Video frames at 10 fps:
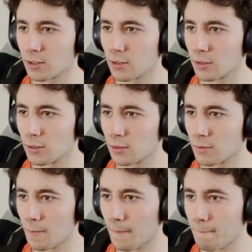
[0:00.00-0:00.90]

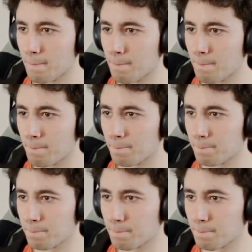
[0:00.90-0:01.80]

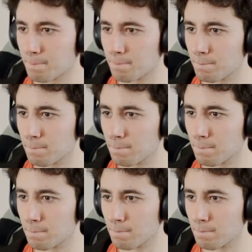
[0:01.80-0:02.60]
Nothing is said.